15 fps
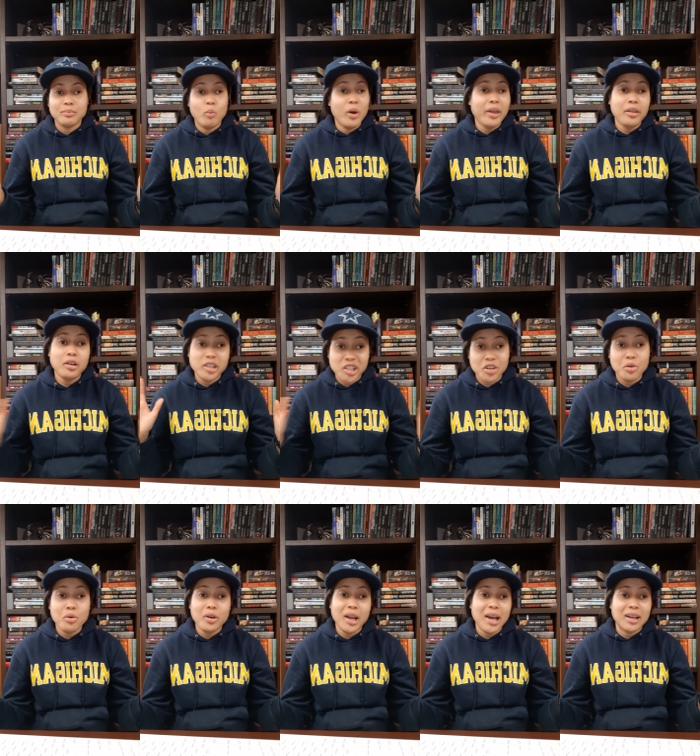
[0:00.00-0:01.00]
Whether it's
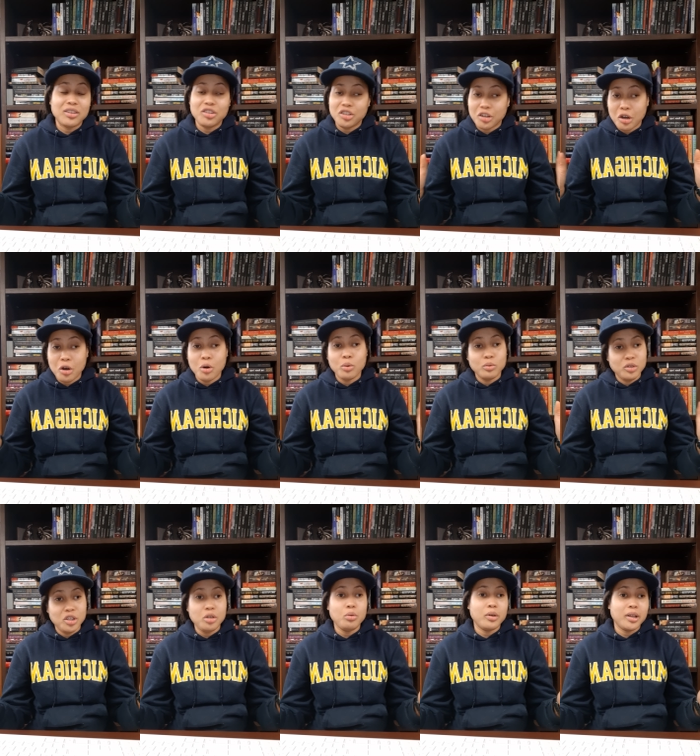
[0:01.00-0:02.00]
true or not, don't
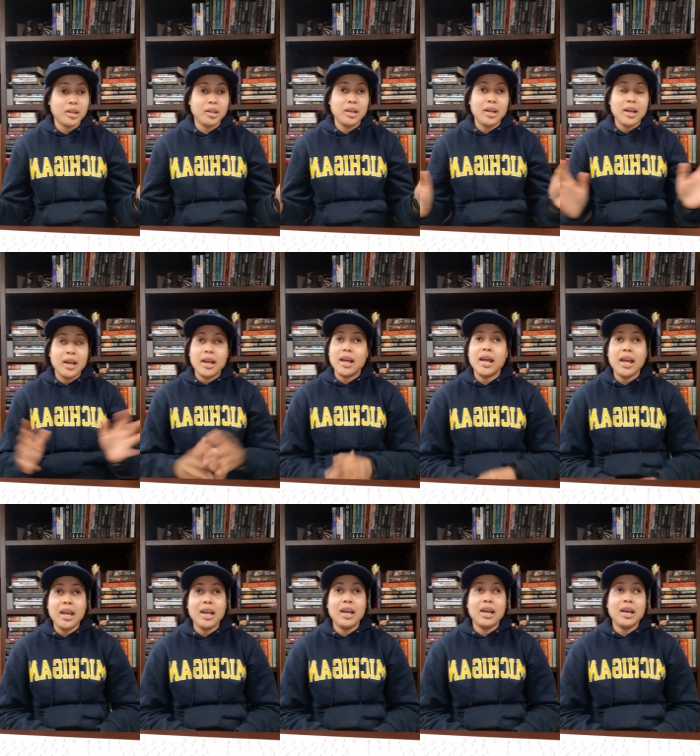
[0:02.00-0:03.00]
do it.
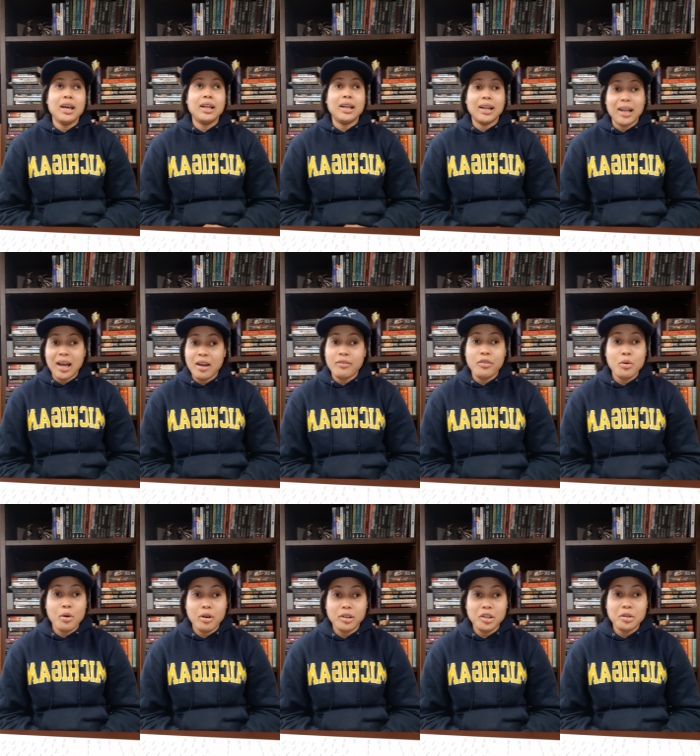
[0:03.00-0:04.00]
And a lot of
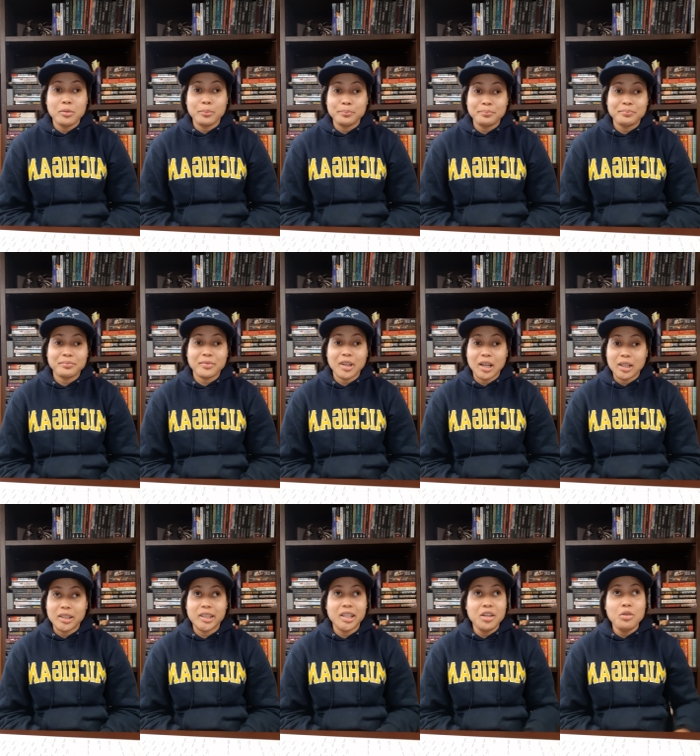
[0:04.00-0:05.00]
you all do. I
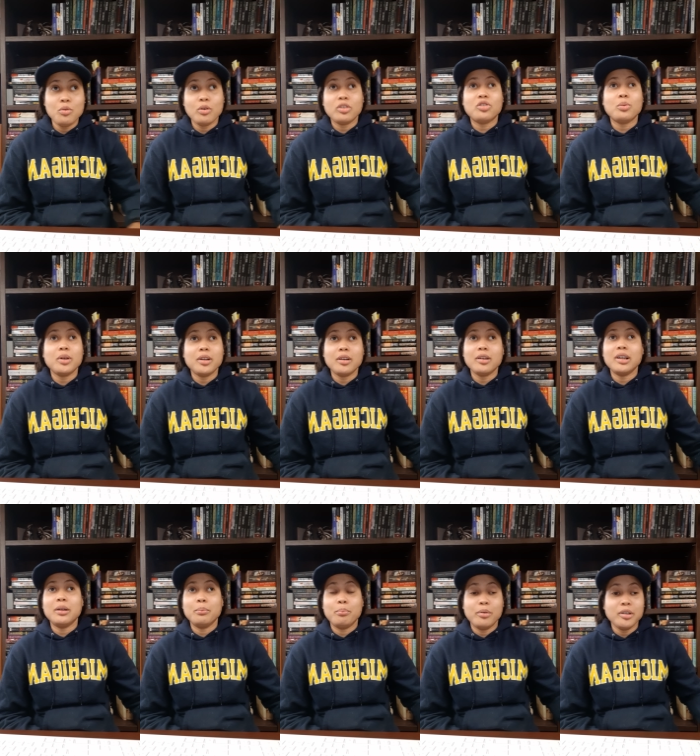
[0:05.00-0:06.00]
see you on Twitter
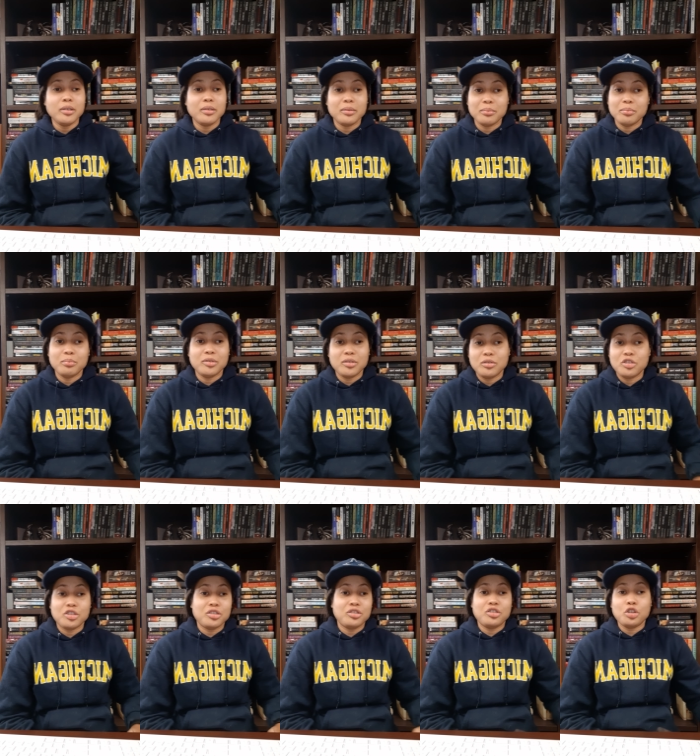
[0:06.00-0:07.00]
and book
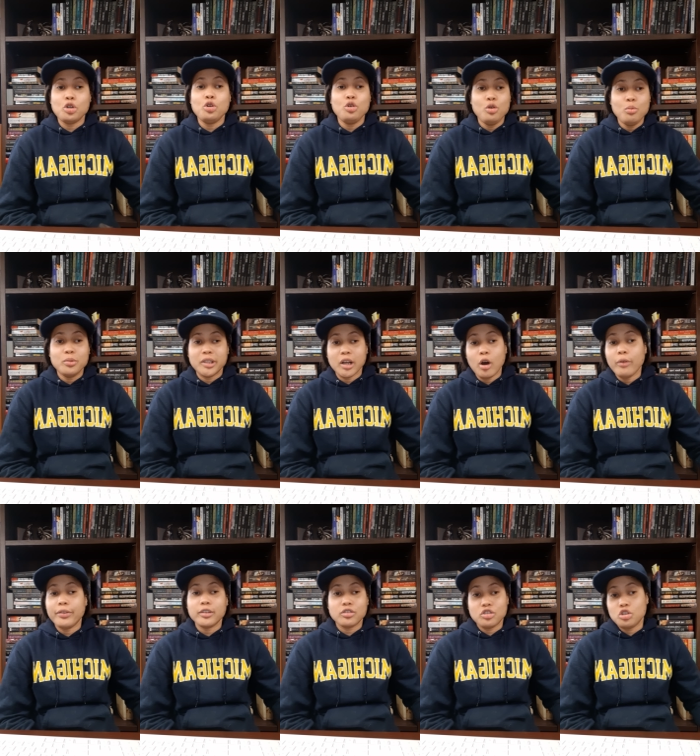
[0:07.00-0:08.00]
tubes and
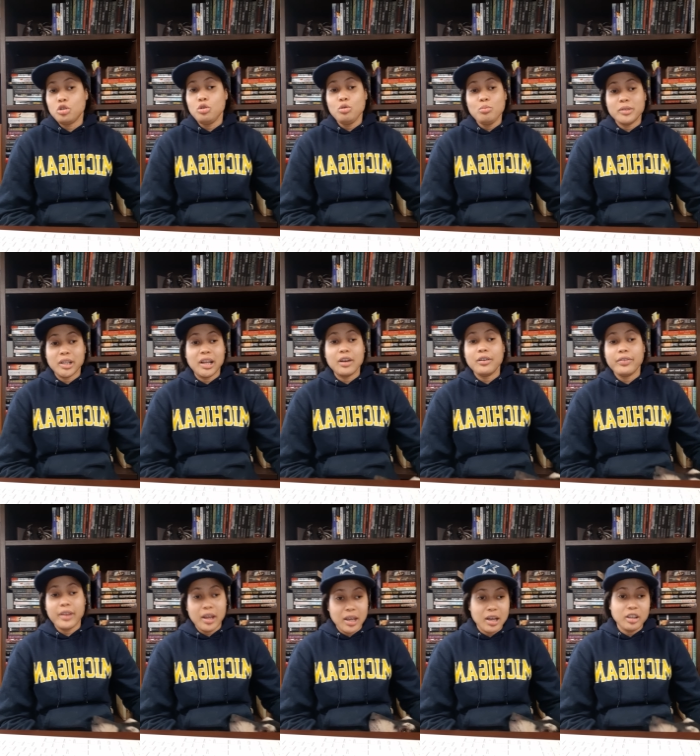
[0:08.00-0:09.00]
author tubes and
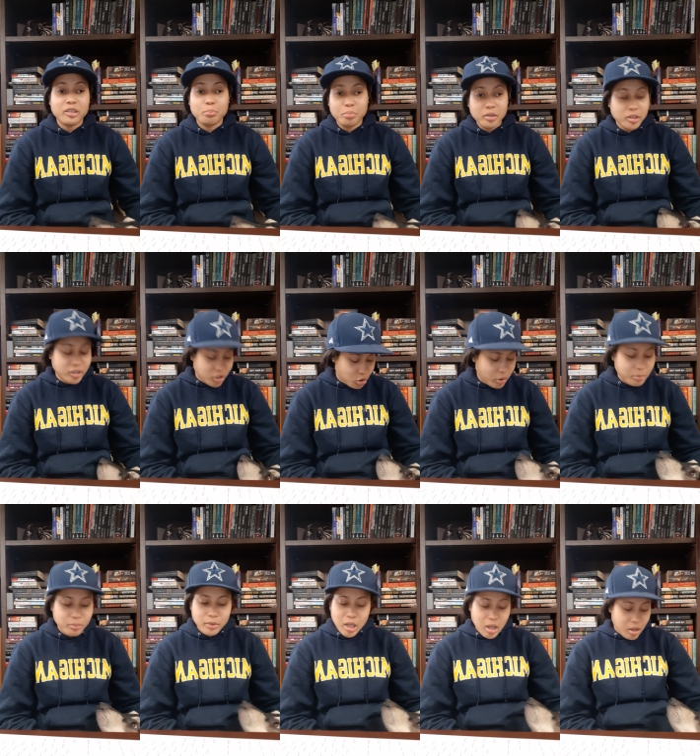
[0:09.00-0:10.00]
everything else. Book,
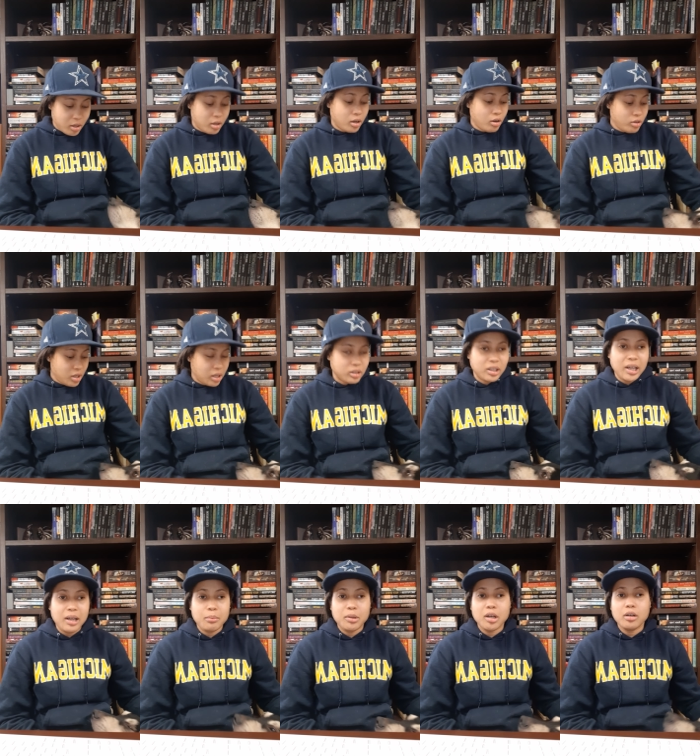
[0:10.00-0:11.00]
oh, y'all
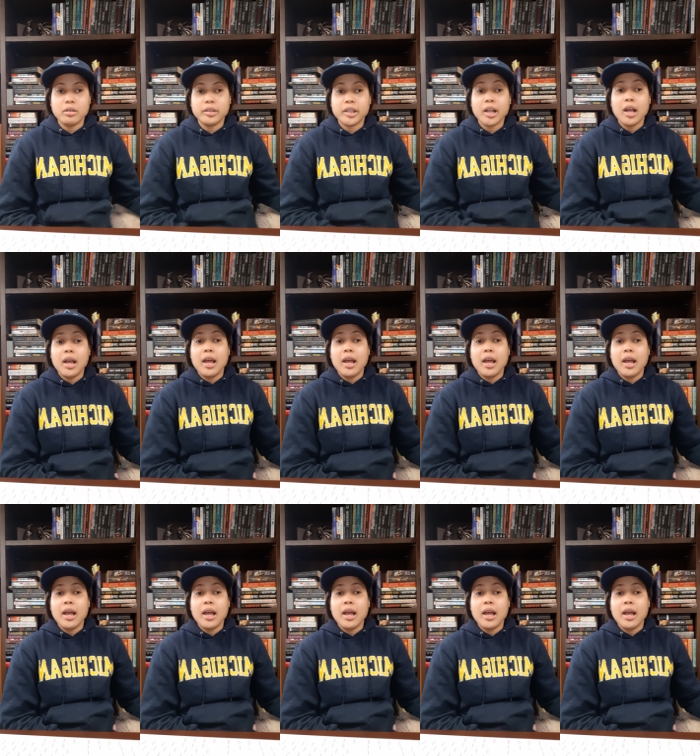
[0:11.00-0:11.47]
damn dogs.